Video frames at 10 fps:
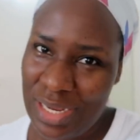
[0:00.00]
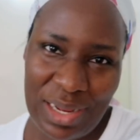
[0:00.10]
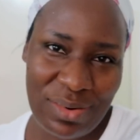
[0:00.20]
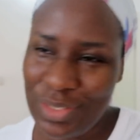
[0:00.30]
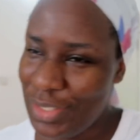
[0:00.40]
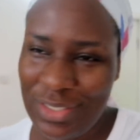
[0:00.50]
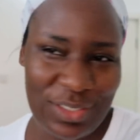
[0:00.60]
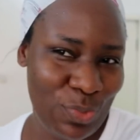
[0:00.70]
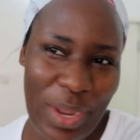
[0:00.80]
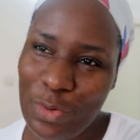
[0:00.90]
Sha, that one
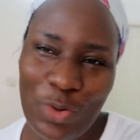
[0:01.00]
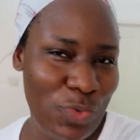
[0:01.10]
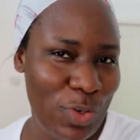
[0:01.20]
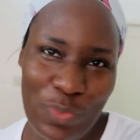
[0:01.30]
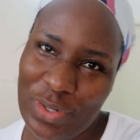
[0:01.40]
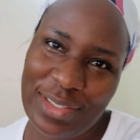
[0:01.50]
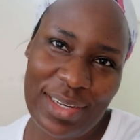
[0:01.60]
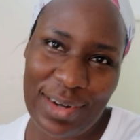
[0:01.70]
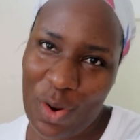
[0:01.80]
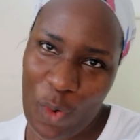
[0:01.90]
is, why are you not following me on
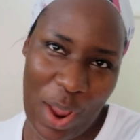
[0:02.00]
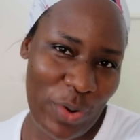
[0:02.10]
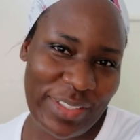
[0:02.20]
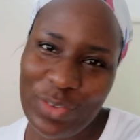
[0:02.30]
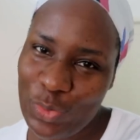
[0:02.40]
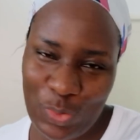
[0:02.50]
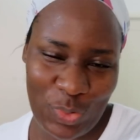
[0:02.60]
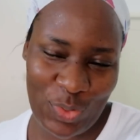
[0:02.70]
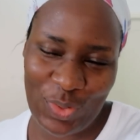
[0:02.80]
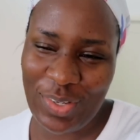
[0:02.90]
Instagram? Why? What that is
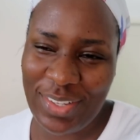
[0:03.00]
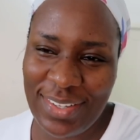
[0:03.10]
to you?